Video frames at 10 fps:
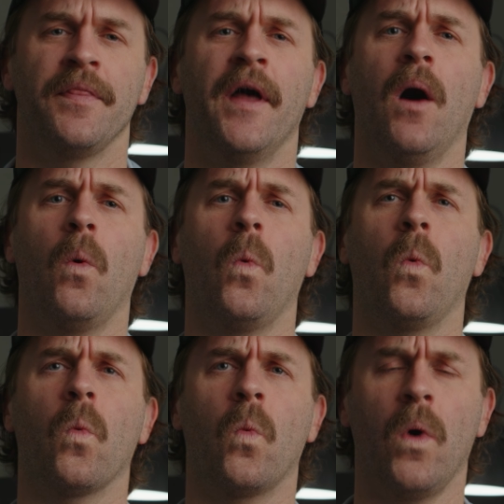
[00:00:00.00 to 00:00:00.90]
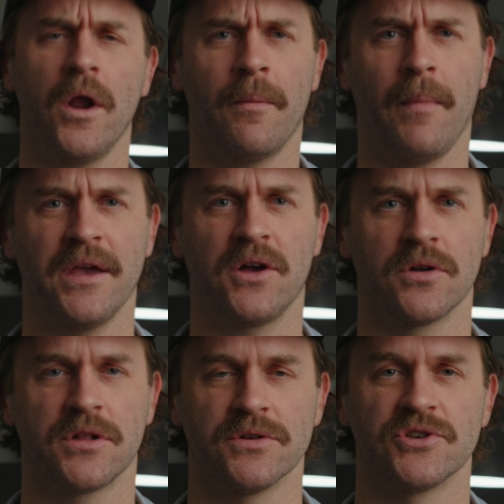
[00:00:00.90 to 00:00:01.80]
Now, what are my
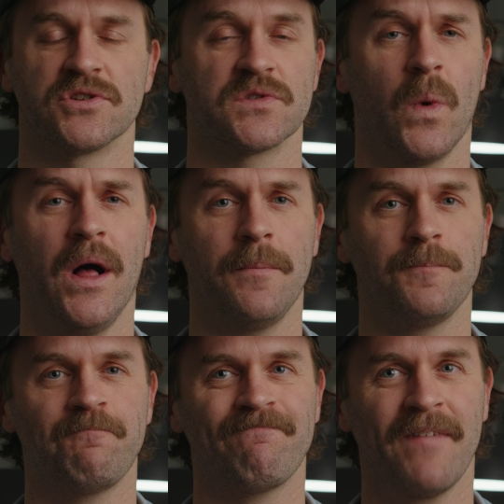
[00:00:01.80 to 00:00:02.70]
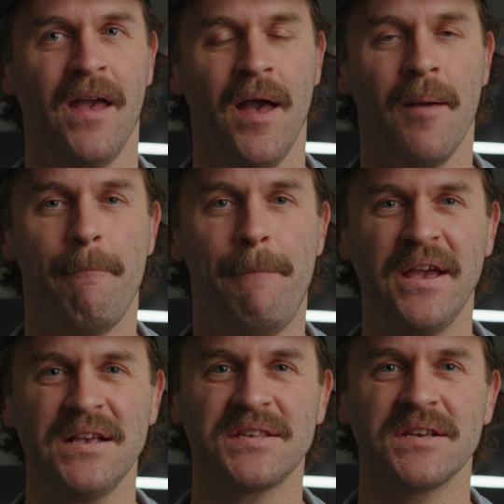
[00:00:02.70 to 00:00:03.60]
conclusions? Well,
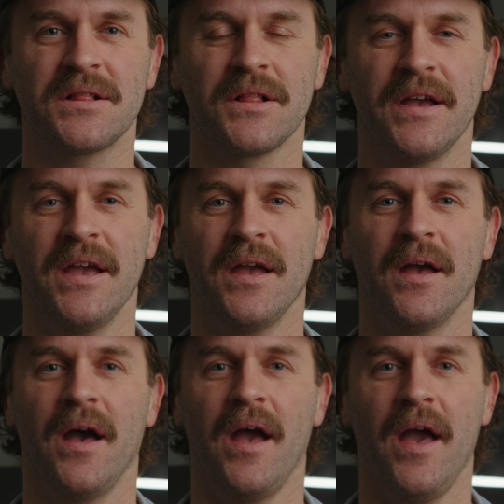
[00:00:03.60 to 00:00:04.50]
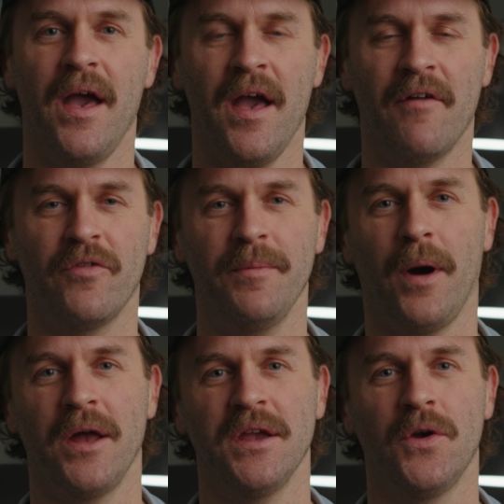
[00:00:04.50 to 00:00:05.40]
basically
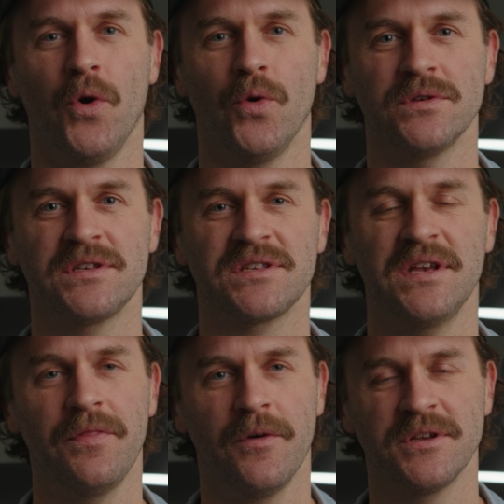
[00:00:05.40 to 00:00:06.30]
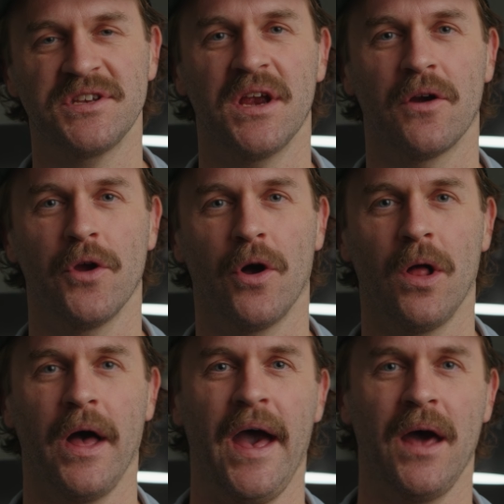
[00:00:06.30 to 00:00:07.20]
everybody who's seen the
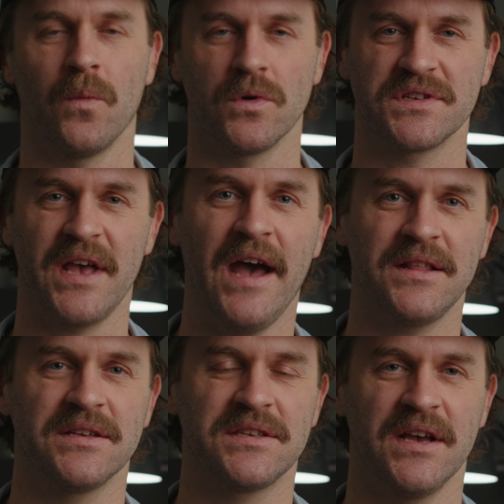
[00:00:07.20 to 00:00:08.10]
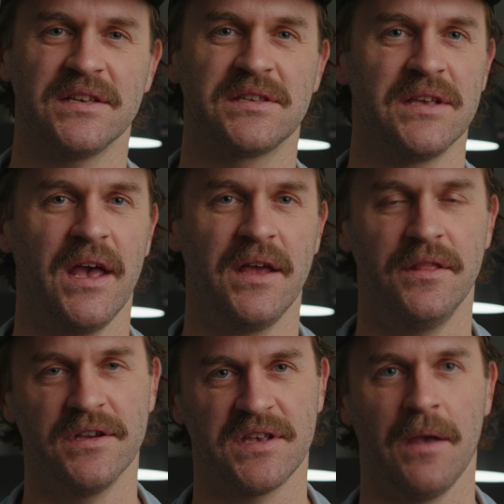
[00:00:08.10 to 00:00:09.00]
material and was at the test
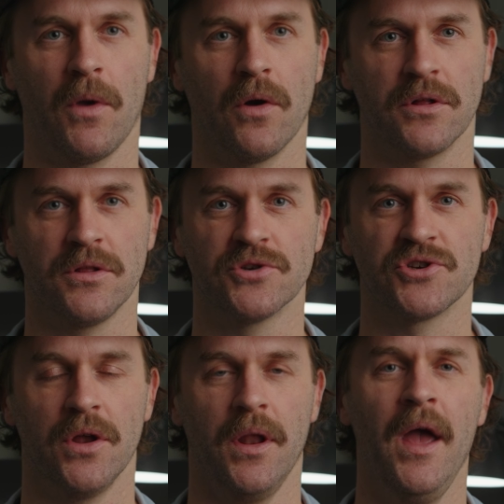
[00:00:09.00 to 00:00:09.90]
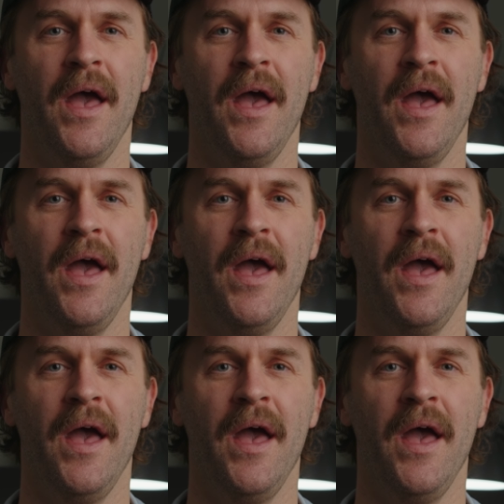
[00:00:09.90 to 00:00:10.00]
did the same conclusion.